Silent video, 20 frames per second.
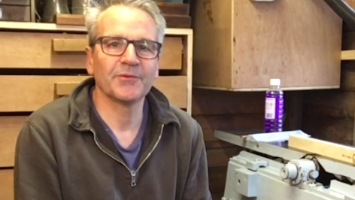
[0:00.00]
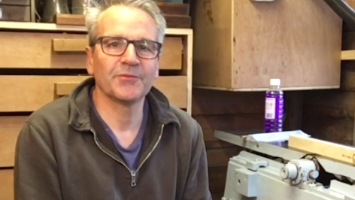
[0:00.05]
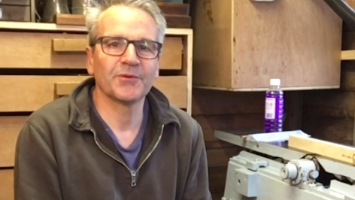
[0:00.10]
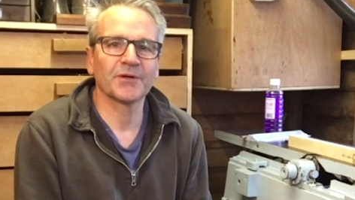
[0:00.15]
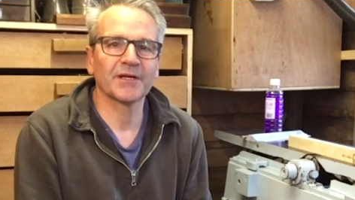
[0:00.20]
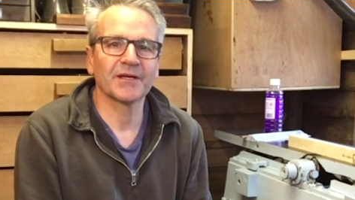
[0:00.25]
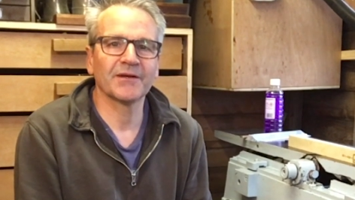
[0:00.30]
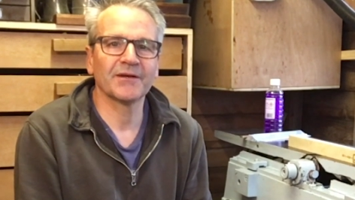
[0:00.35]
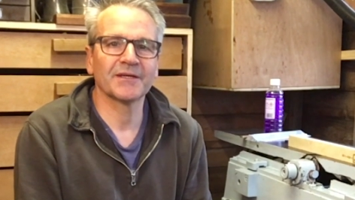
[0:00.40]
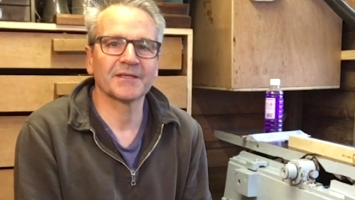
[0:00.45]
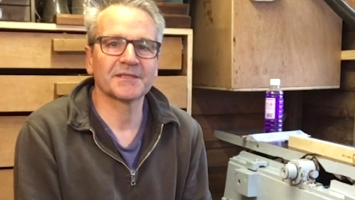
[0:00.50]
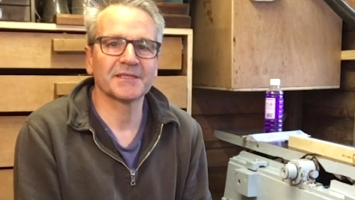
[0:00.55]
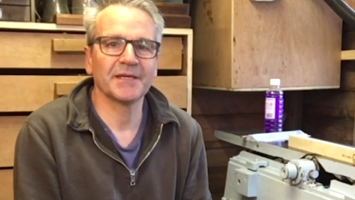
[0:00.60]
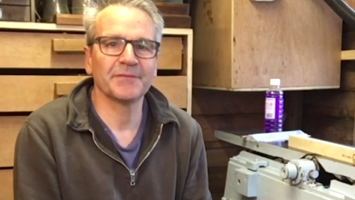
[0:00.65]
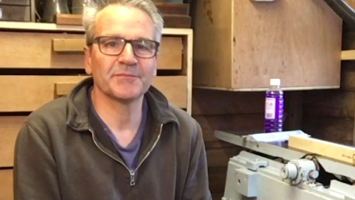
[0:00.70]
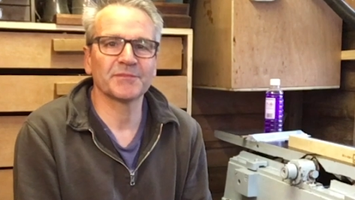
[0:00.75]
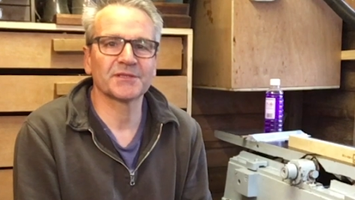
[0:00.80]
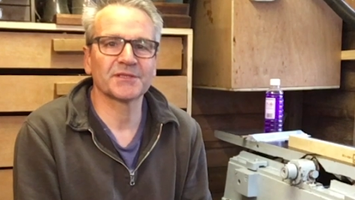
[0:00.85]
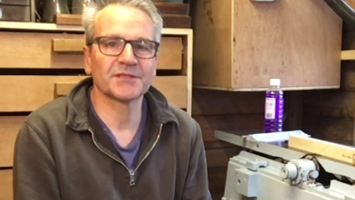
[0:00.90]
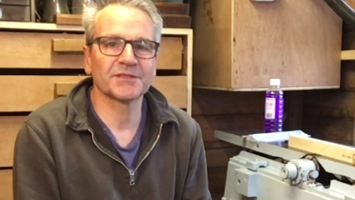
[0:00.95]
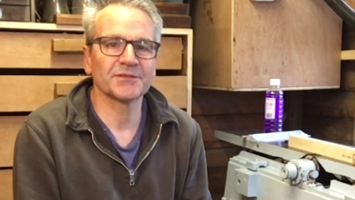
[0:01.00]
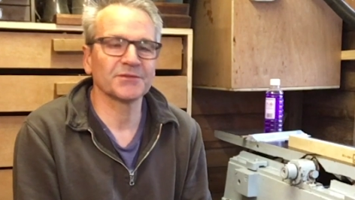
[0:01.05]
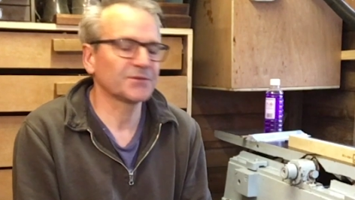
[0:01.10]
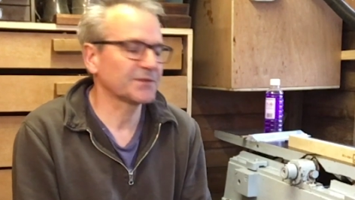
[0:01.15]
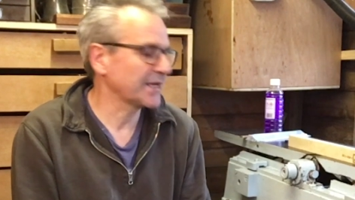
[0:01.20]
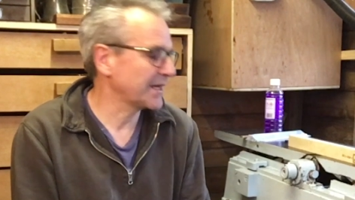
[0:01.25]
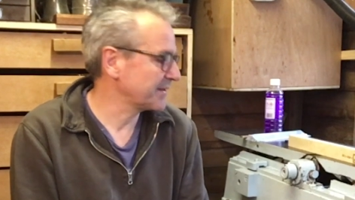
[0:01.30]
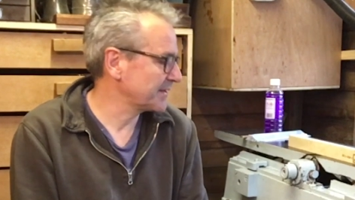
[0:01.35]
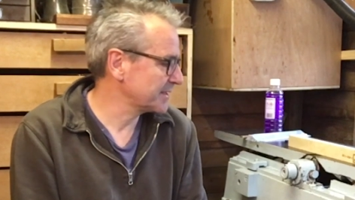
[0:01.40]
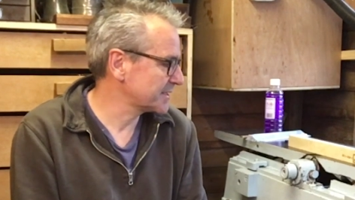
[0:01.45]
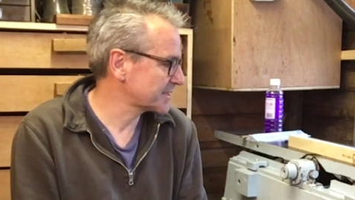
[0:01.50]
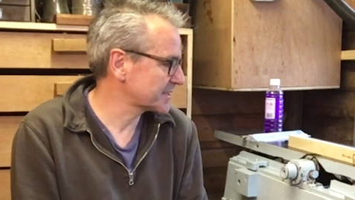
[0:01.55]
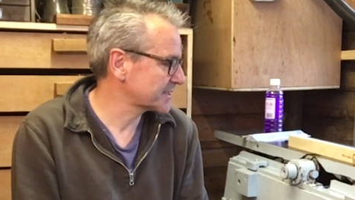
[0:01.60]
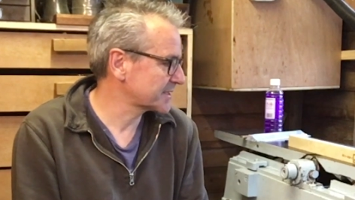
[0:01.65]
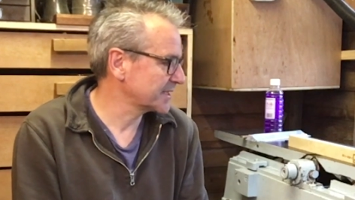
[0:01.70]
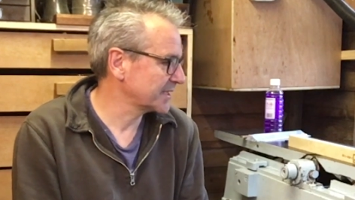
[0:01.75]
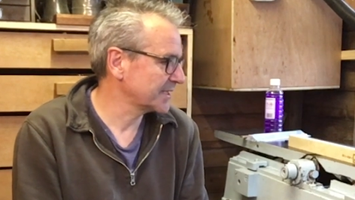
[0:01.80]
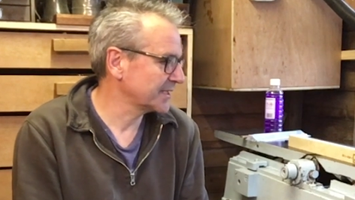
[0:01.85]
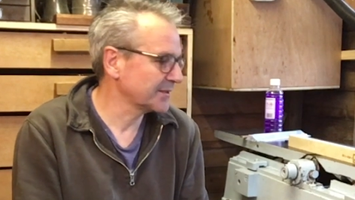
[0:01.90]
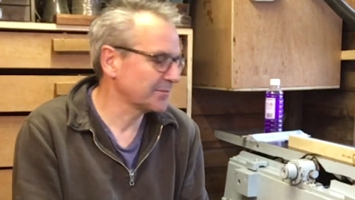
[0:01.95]
we're going to attempt to get
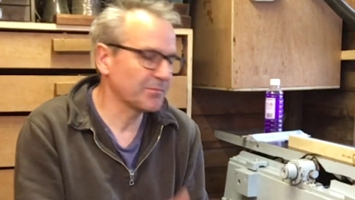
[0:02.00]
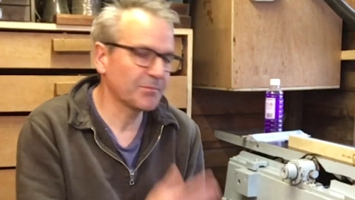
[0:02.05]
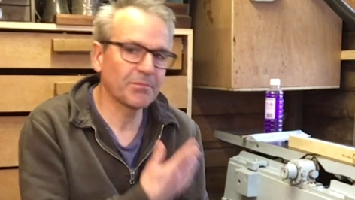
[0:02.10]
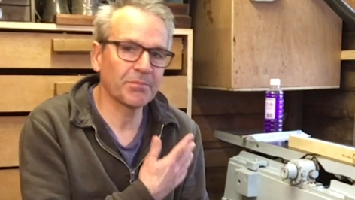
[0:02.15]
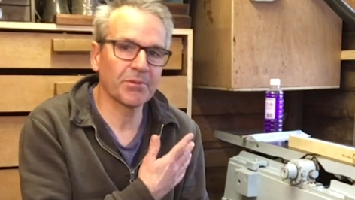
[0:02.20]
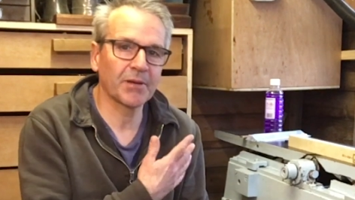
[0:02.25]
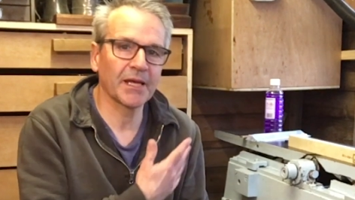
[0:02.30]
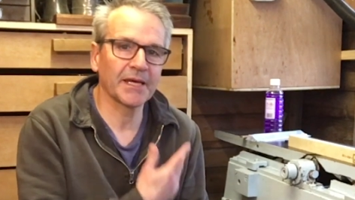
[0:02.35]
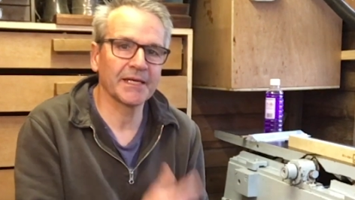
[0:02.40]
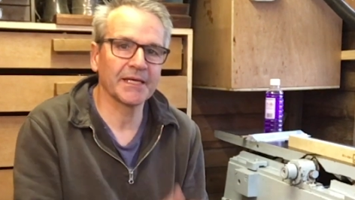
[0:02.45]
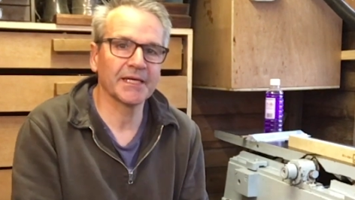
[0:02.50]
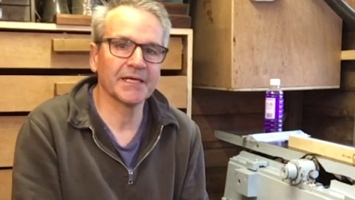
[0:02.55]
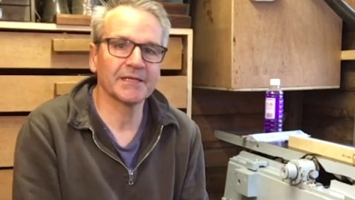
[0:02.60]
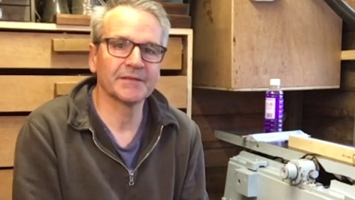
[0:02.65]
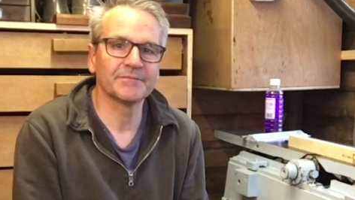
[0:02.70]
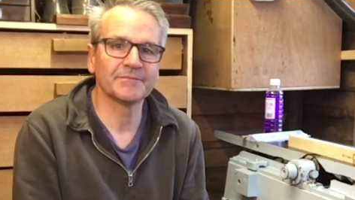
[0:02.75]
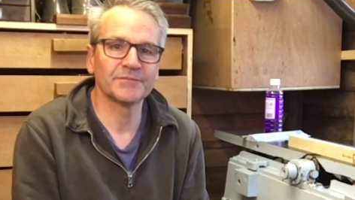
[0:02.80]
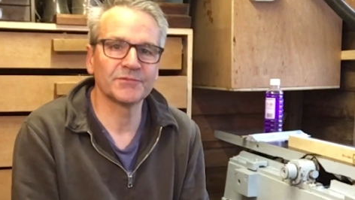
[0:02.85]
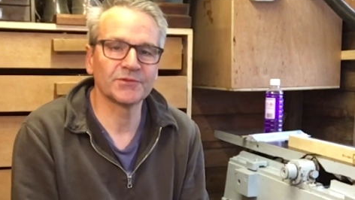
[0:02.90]
this planer